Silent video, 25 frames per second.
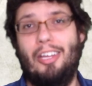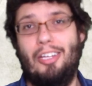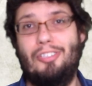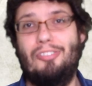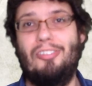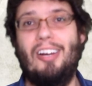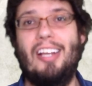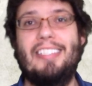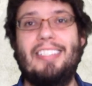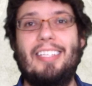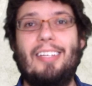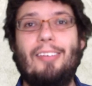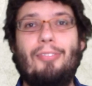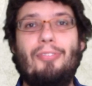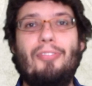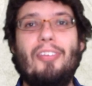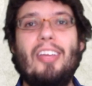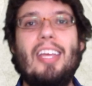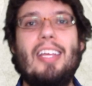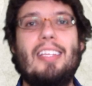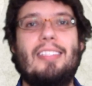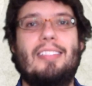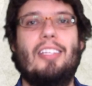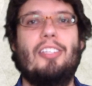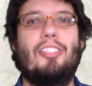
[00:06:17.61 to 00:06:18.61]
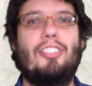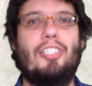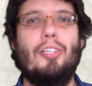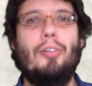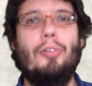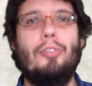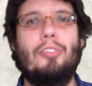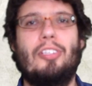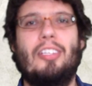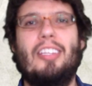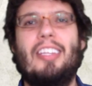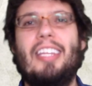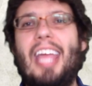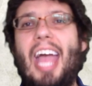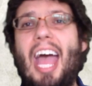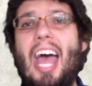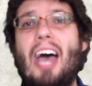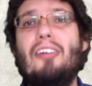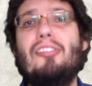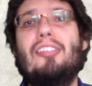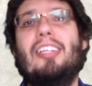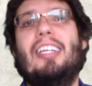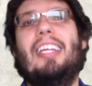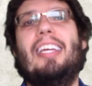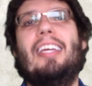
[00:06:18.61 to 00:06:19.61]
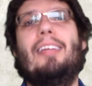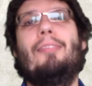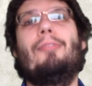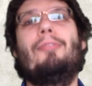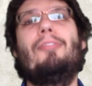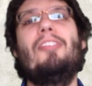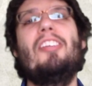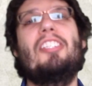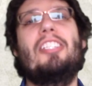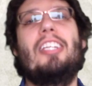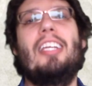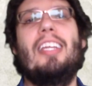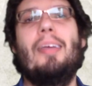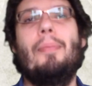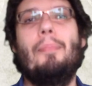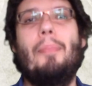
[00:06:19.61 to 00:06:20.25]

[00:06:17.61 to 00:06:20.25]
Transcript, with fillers: addressing fears that children, the elderly and visually